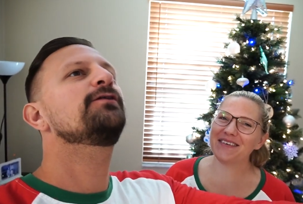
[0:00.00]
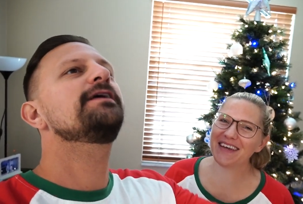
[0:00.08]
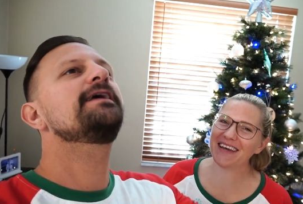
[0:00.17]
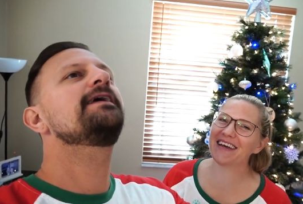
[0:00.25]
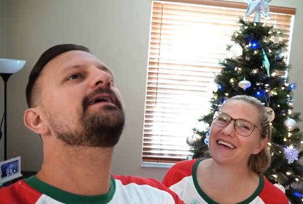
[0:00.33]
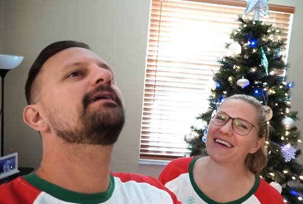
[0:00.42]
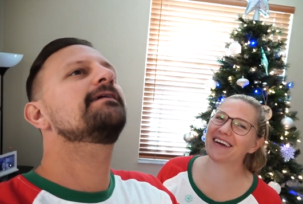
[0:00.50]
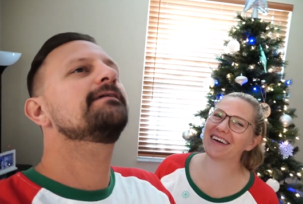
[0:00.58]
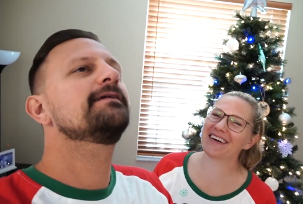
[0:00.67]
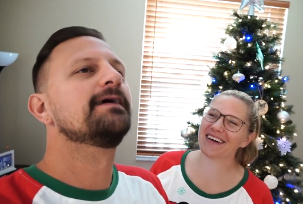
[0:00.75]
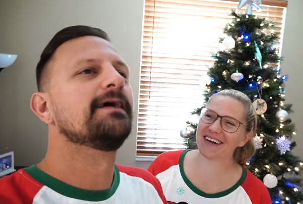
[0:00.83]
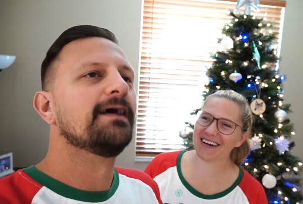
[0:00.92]

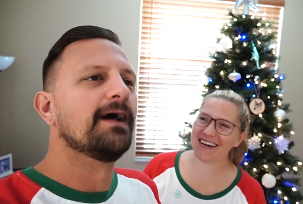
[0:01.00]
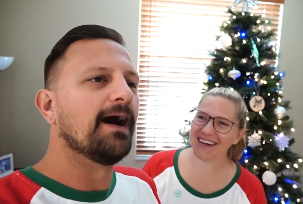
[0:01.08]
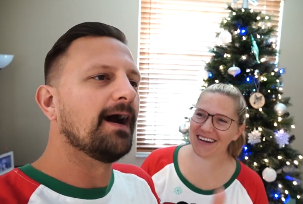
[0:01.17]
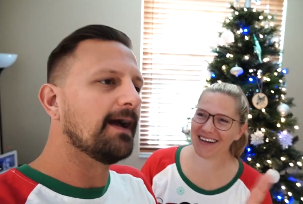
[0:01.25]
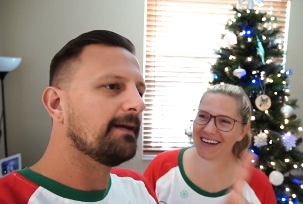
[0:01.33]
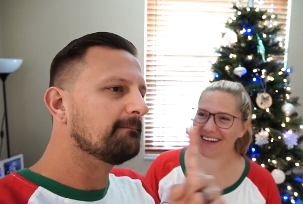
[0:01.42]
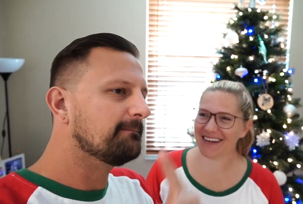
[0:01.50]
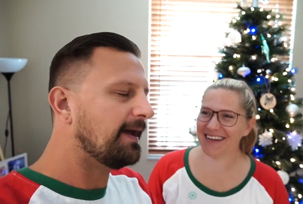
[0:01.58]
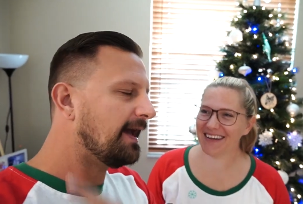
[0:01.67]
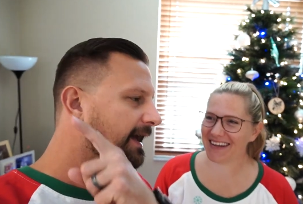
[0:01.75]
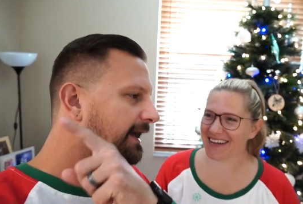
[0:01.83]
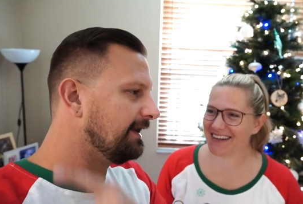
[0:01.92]
Speaker 1: Year. I'm
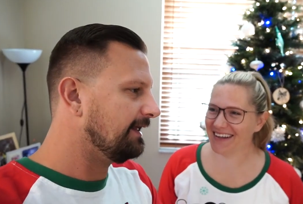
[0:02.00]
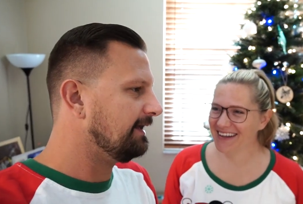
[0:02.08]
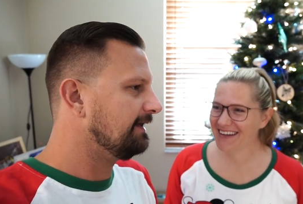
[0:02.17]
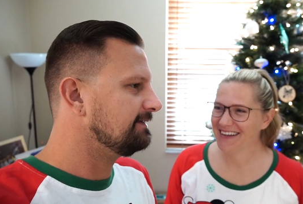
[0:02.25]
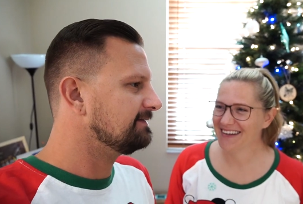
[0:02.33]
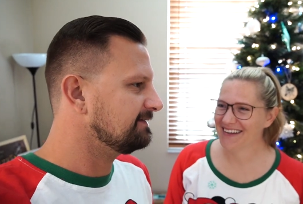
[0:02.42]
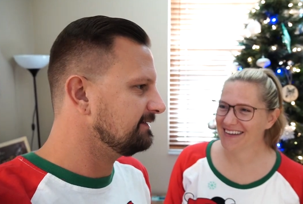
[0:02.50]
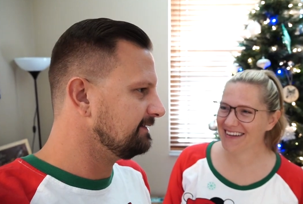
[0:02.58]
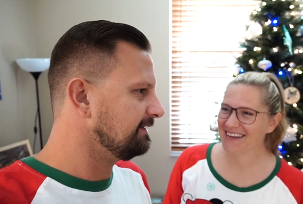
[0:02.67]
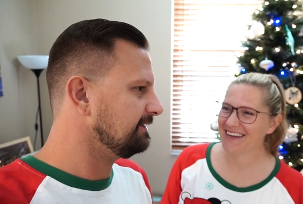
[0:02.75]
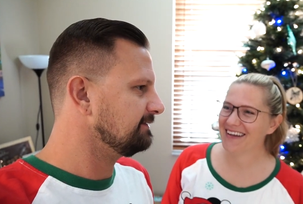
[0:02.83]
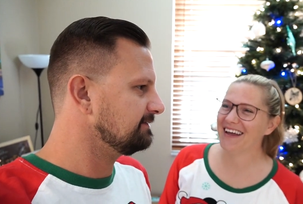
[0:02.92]
bad at
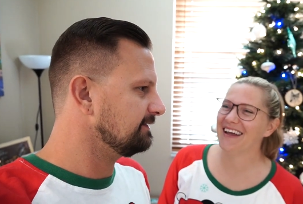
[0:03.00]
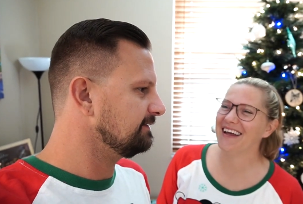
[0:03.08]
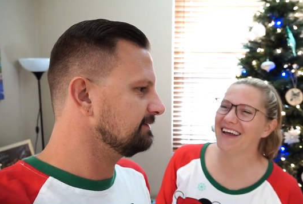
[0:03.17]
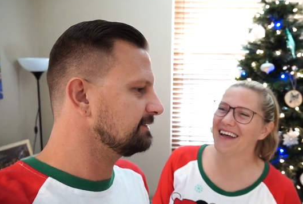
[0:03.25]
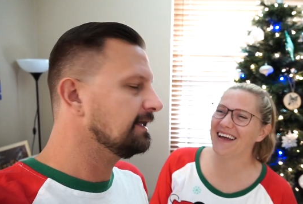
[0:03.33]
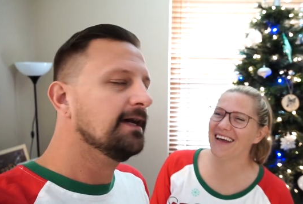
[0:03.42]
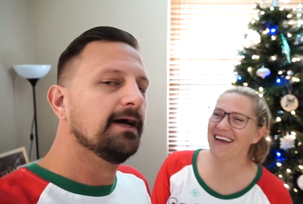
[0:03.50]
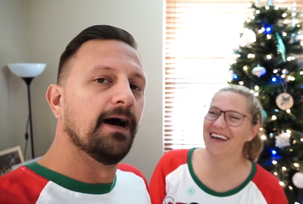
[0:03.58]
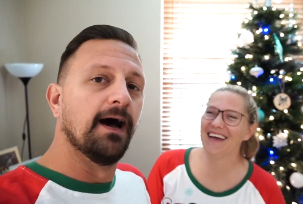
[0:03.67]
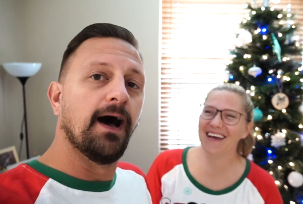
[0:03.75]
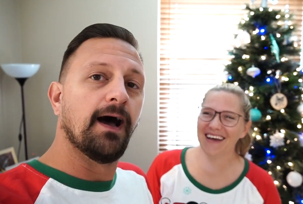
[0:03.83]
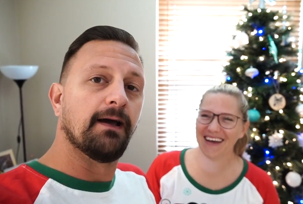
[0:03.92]
singing songs.
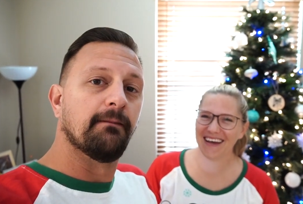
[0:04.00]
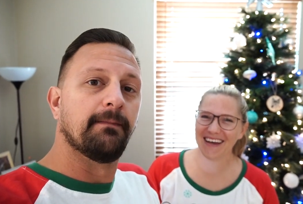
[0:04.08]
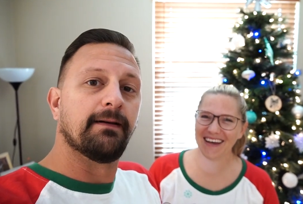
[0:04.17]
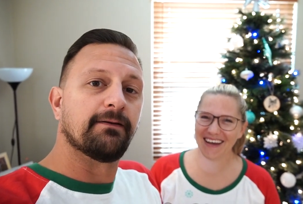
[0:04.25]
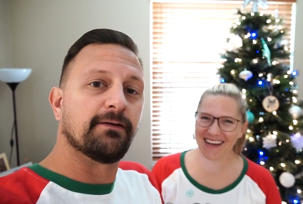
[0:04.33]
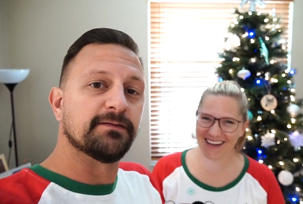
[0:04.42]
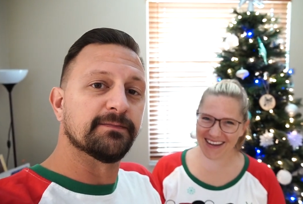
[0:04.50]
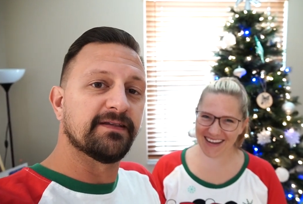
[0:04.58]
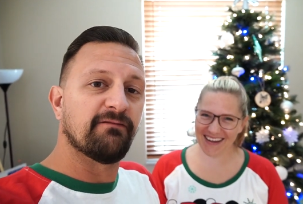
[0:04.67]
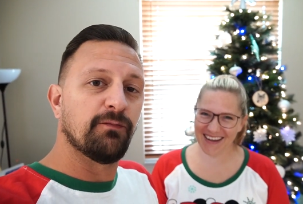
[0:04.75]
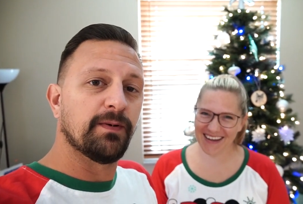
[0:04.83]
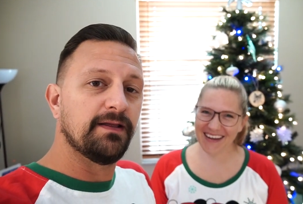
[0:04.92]
Speaker 2: Merry Christmas,
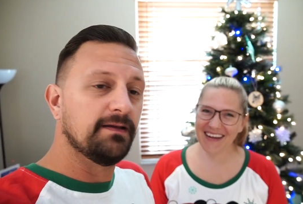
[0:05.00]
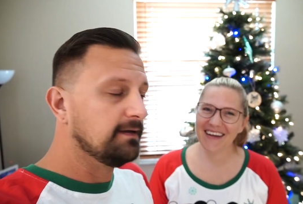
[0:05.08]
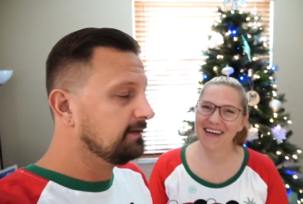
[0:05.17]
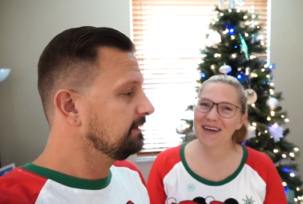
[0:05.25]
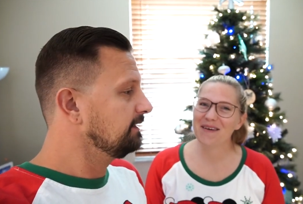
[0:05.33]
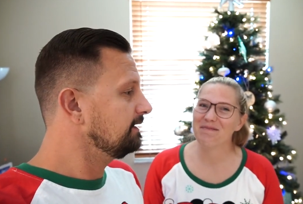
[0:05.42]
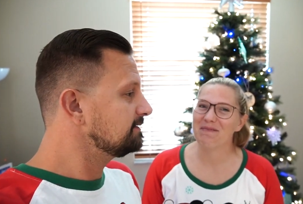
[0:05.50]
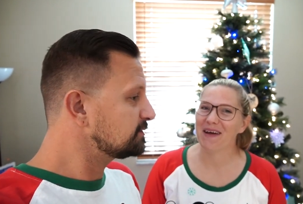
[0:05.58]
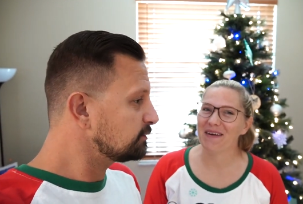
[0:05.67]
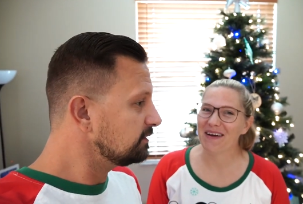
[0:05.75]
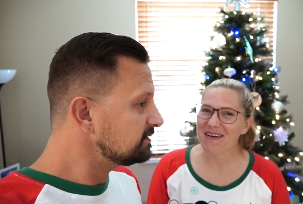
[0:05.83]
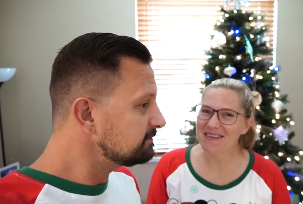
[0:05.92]
everybody.
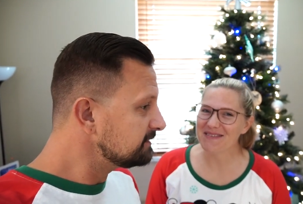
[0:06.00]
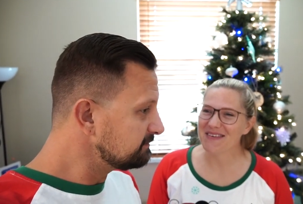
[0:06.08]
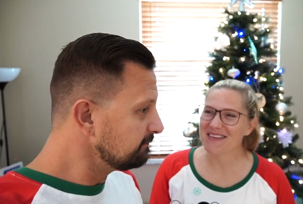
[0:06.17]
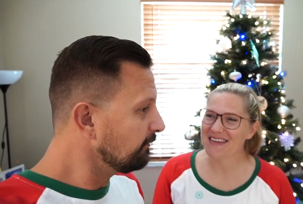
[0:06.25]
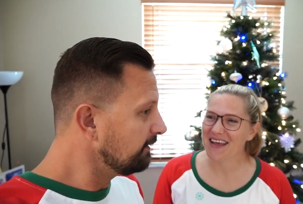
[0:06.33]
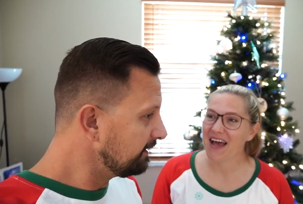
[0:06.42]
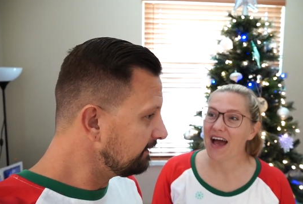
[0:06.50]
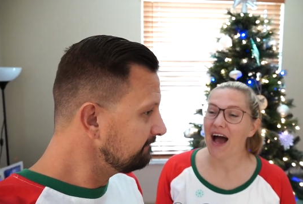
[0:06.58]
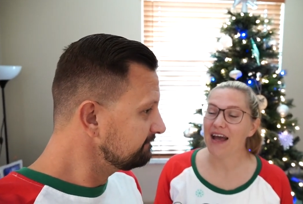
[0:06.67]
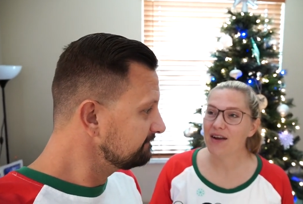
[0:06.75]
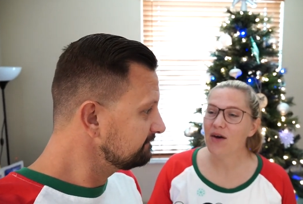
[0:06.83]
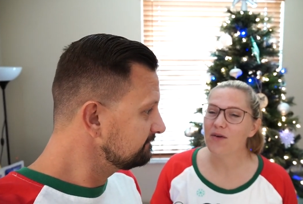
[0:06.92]
Speaker 1: It's Christmas morning.
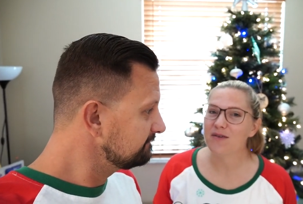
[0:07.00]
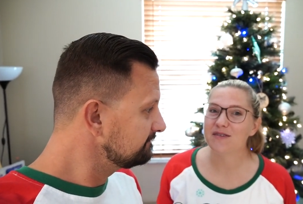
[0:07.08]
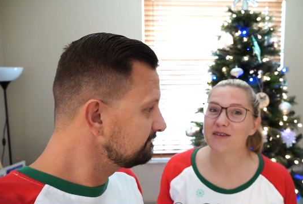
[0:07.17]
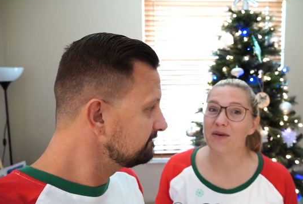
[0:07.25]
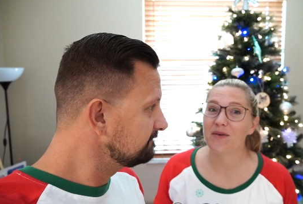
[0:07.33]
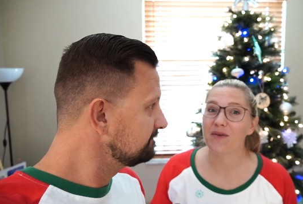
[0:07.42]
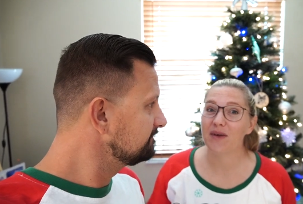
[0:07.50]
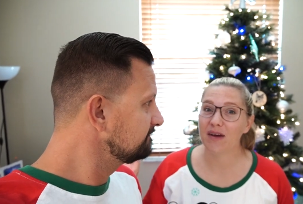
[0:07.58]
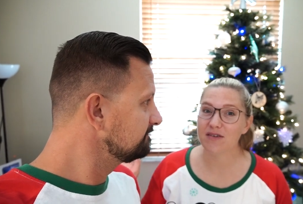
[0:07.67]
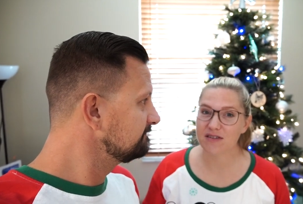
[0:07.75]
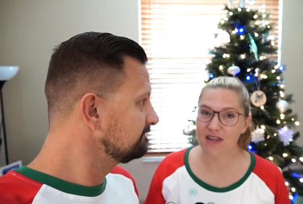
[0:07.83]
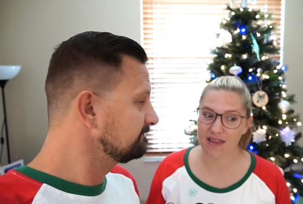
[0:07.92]
I know. So
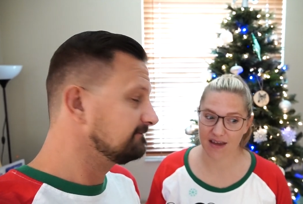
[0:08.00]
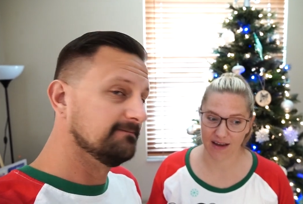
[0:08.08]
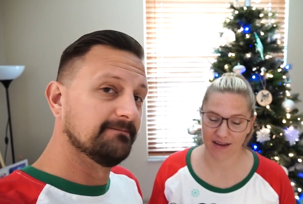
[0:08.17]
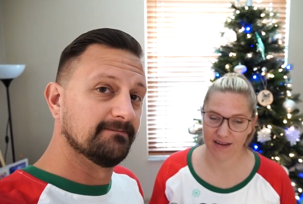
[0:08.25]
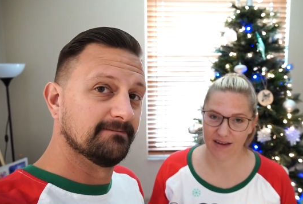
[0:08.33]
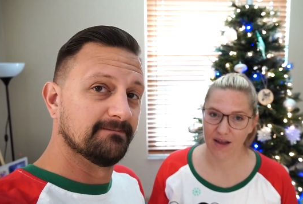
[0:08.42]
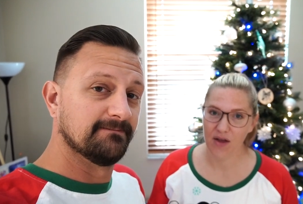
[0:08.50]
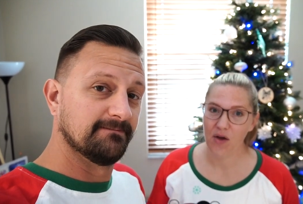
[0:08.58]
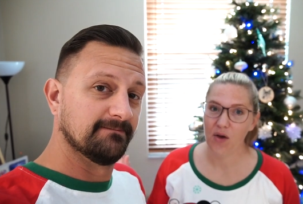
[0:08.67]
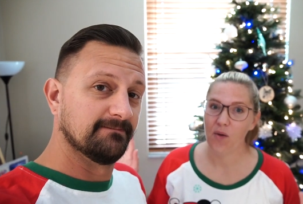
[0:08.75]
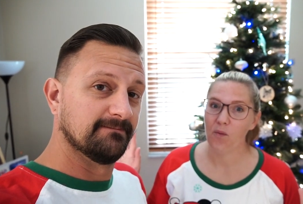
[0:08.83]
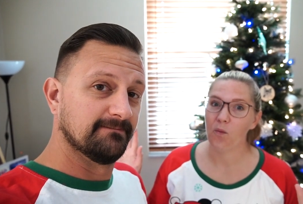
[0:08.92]
here's the thing.
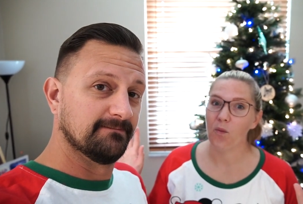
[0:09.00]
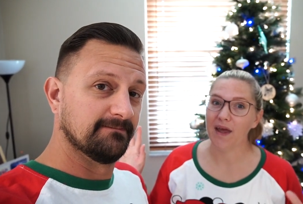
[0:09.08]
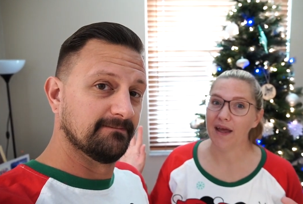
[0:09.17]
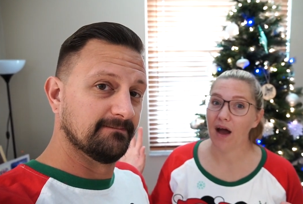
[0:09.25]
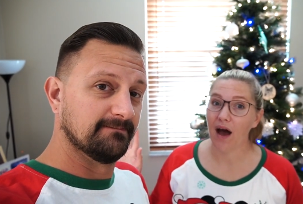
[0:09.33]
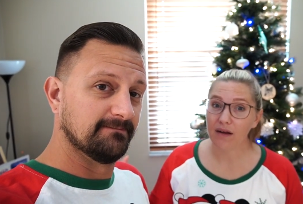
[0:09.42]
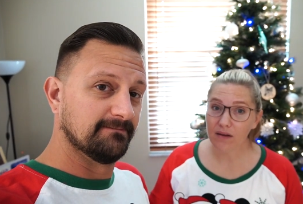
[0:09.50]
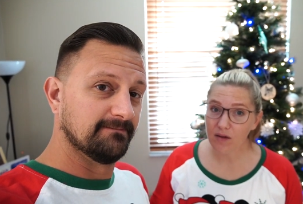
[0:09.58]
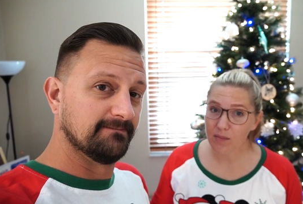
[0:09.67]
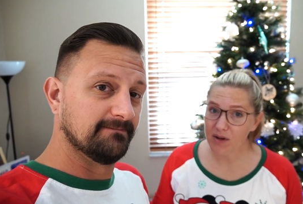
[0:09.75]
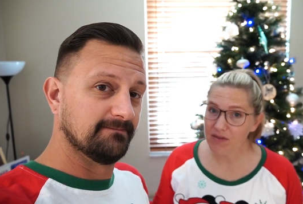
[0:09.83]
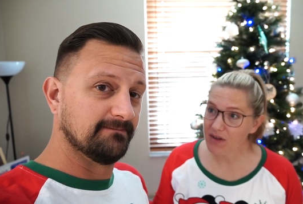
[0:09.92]
We got a
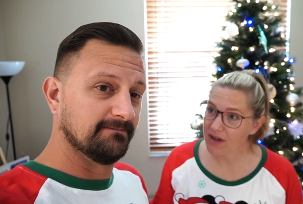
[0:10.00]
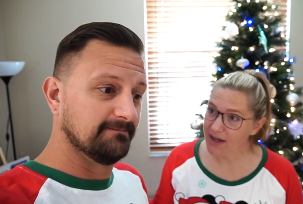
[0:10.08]
little bit of a